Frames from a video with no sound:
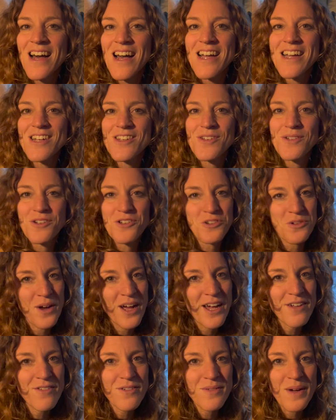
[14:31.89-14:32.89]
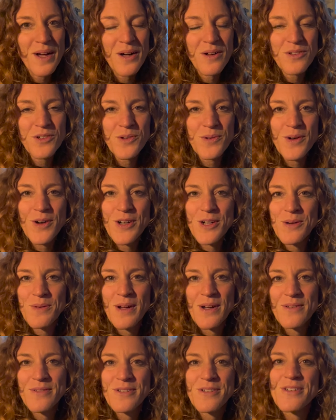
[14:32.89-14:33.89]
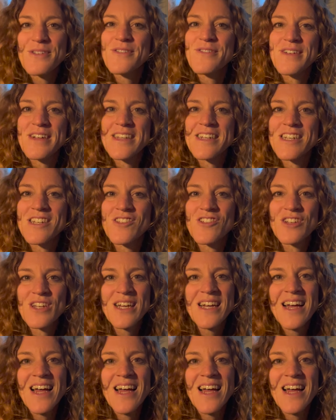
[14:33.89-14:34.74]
I can do a drive around or walk around through the village,